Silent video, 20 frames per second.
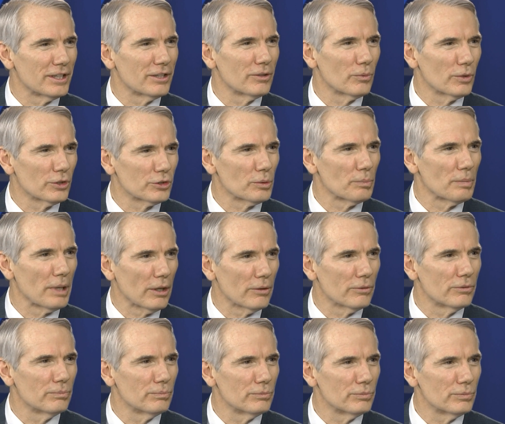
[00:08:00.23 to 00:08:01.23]
And it was
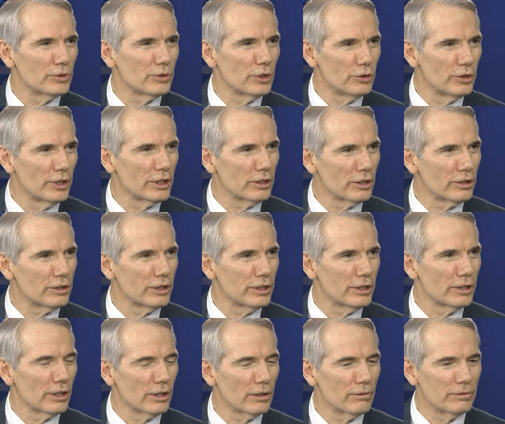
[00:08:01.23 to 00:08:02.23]
about the
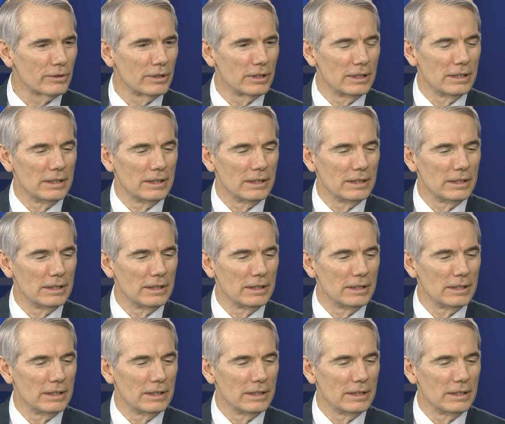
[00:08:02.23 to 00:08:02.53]
dignity of